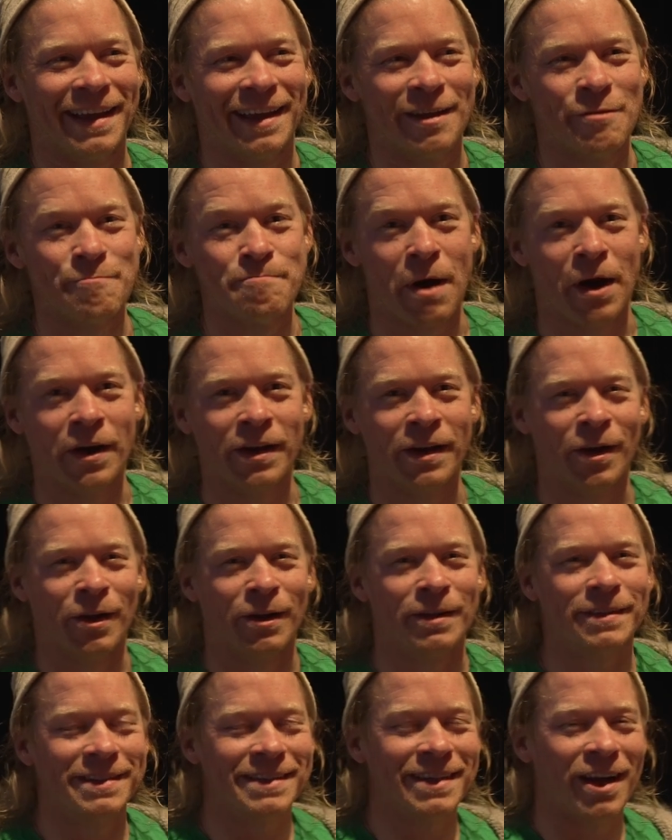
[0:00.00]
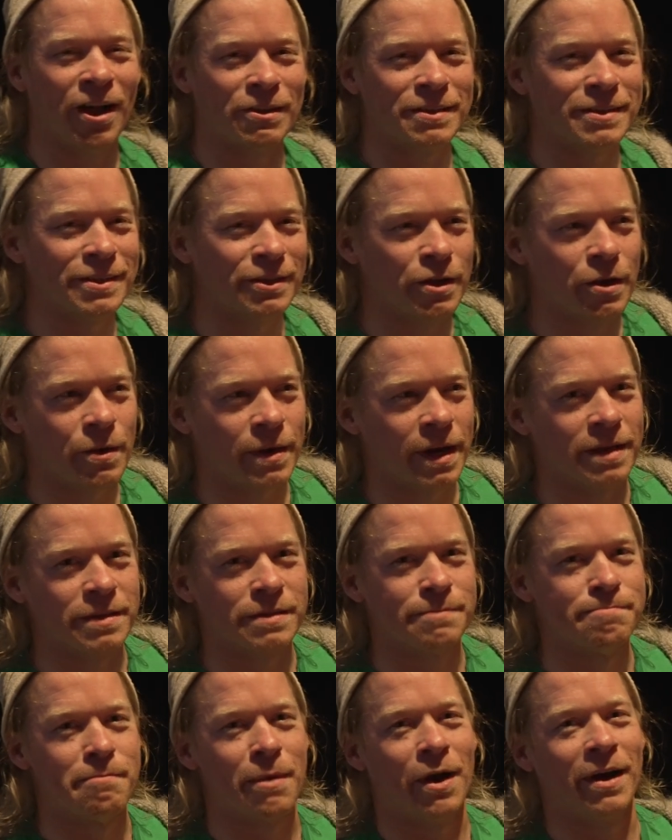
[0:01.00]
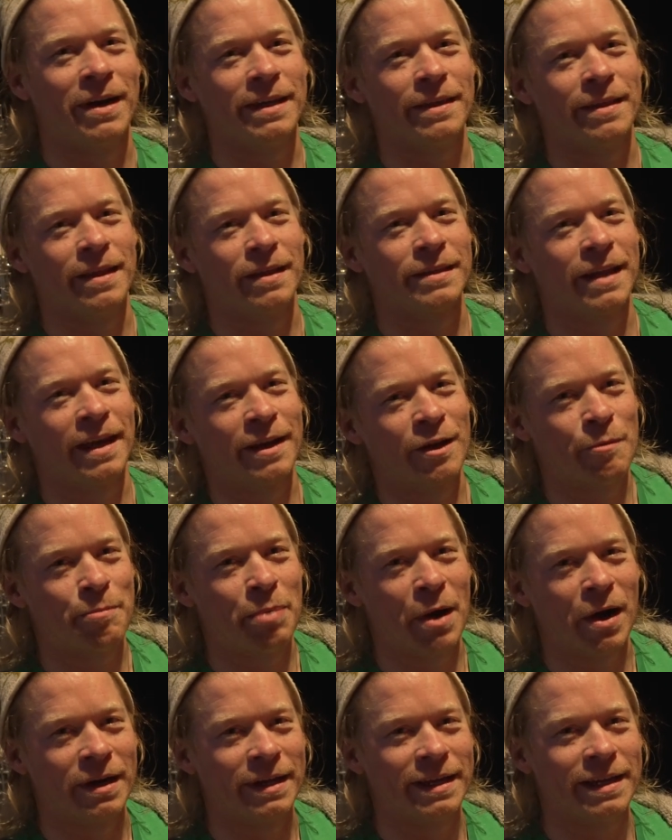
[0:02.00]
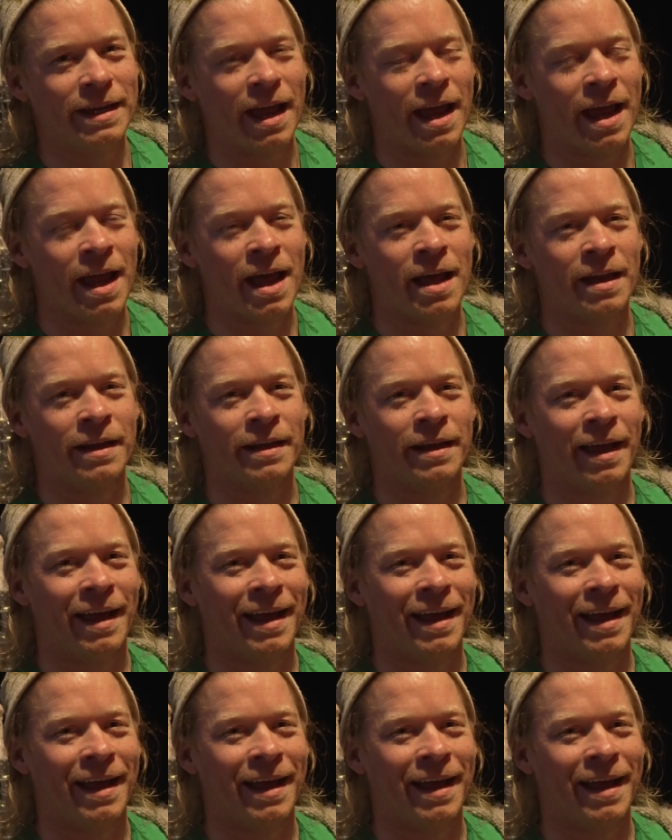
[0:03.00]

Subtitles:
Martin Hulth, also known as Marty the Lego Party, and